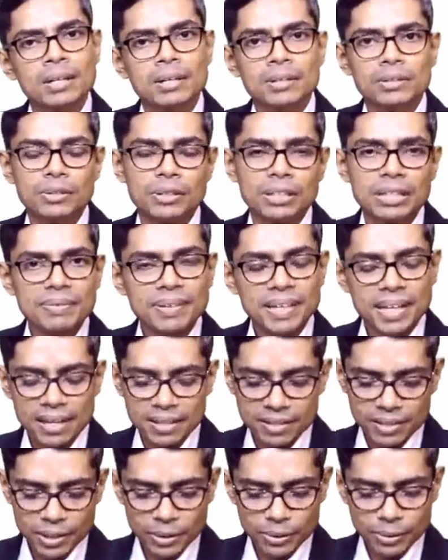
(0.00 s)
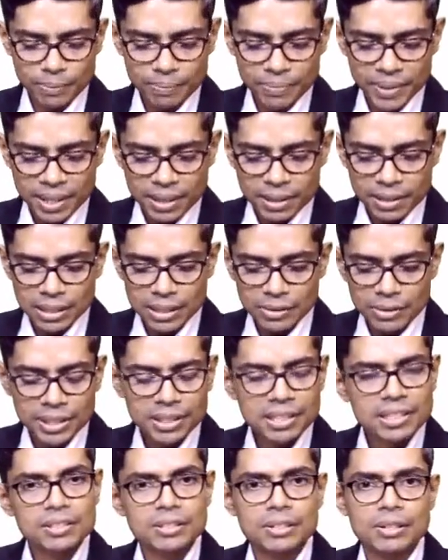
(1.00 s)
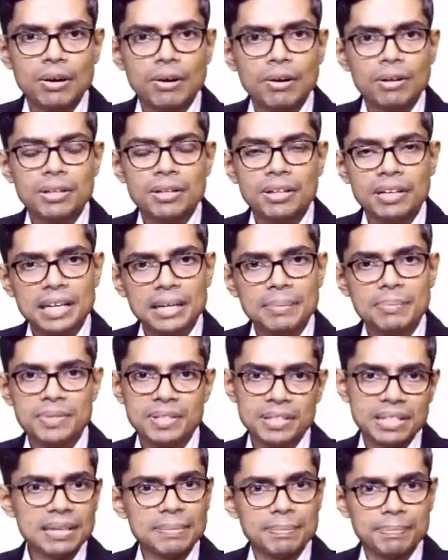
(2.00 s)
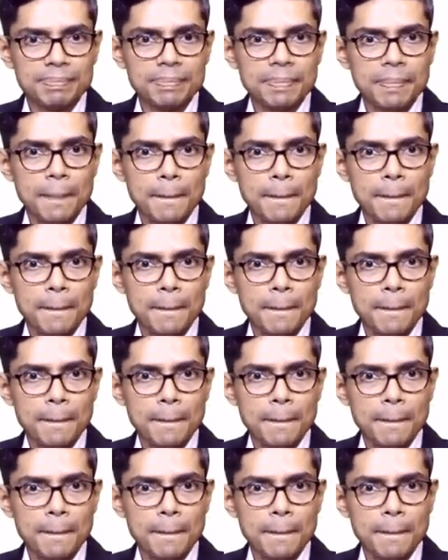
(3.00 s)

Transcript: So if I ask you, during this non-REM sleep,